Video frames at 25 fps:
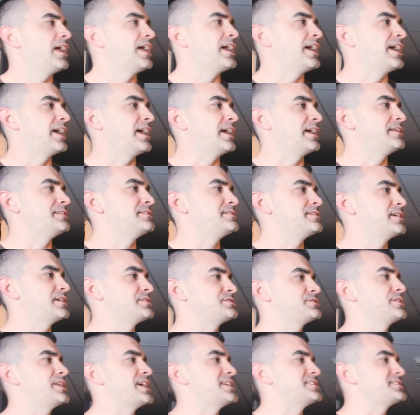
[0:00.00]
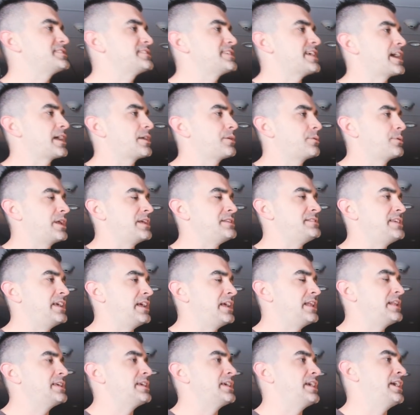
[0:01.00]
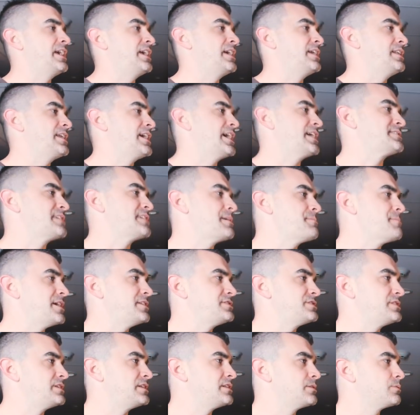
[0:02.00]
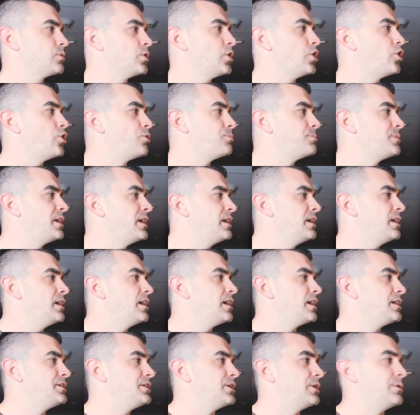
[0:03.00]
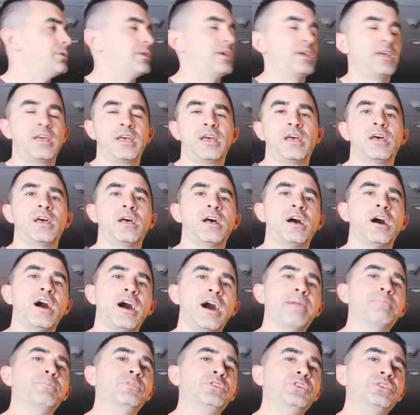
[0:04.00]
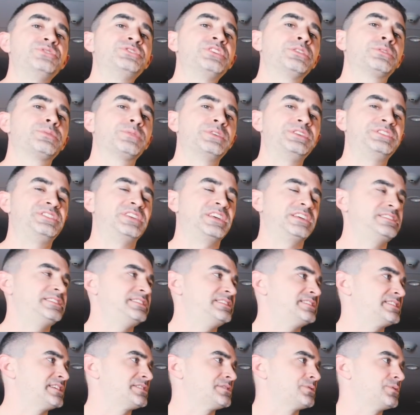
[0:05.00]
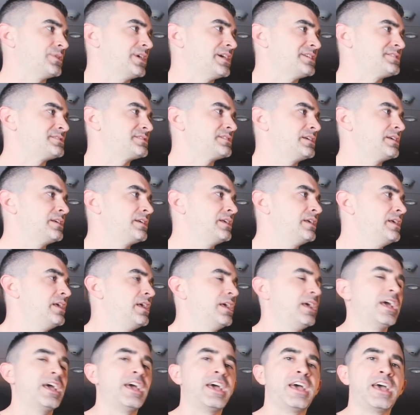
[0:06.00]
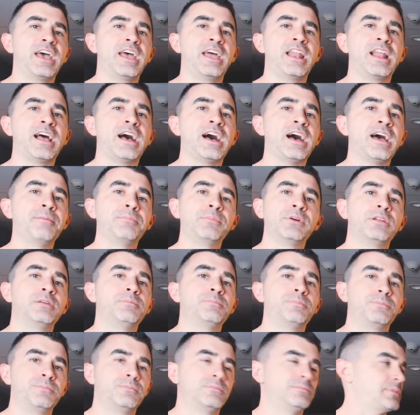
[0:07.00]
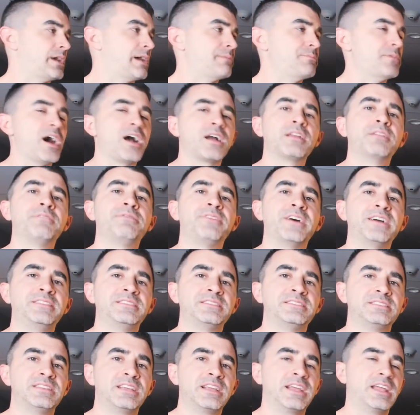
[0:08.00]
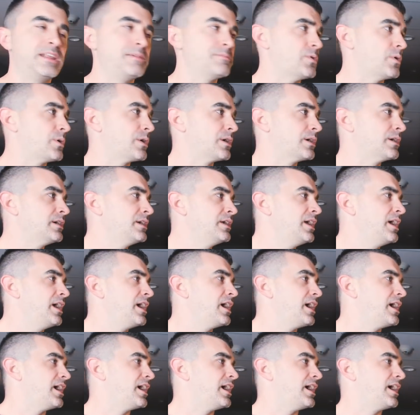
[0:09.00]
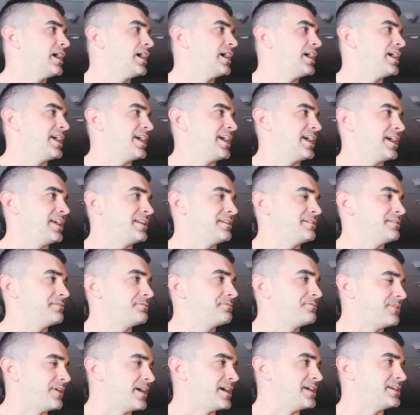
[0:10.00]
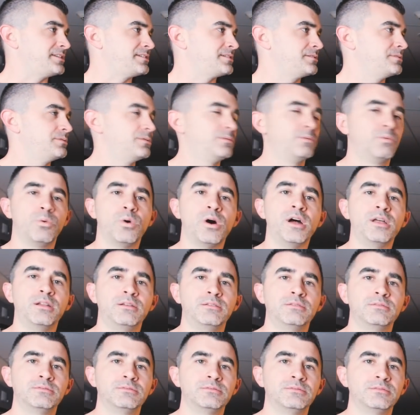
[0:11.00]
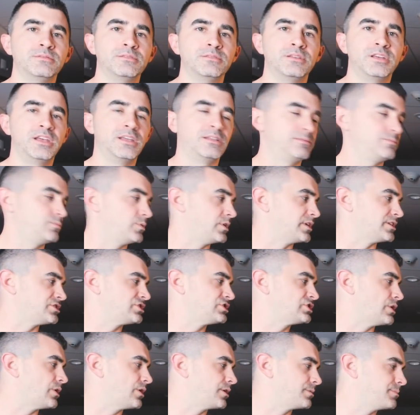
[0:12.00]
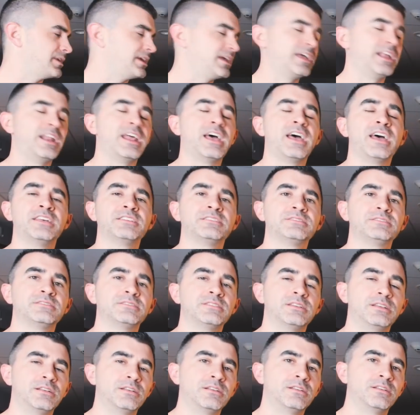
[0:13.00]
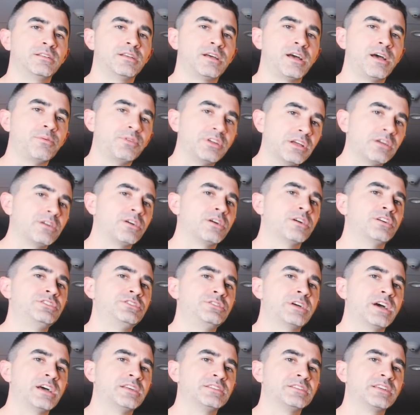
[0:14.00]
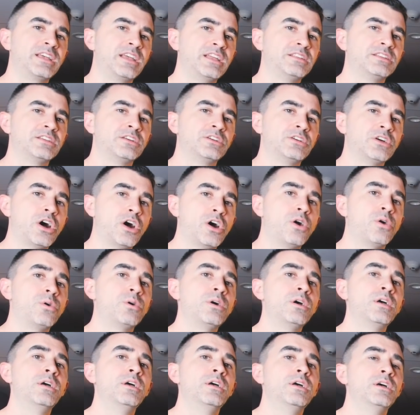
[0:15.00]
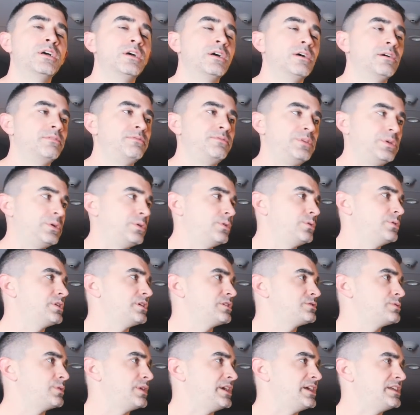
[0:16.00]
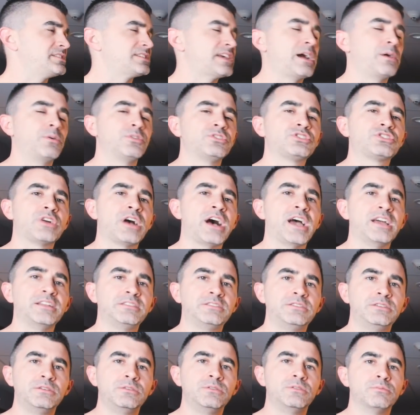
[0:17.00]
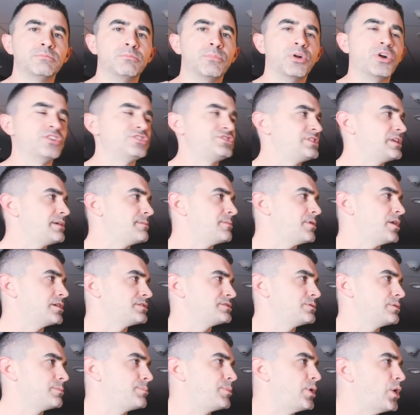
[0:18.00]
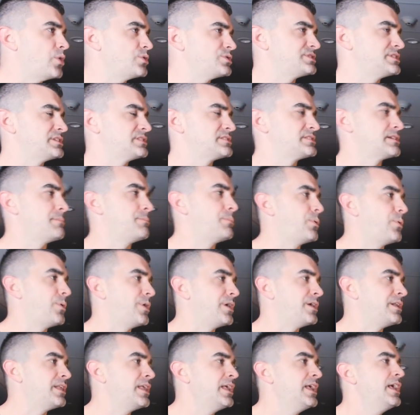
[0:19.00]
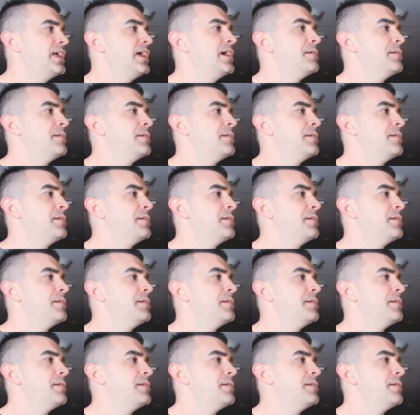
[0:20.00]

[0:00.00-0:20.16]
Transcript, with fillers: And so that's exactly what I did. And as I mentioned in the room, you know, I'm using 360s as a risk, and I'm not going to fight this thing anymore and fight what it's showing me. And as I would encourage you guys again to go view the tweets, I will try to merge them onto a post at some point.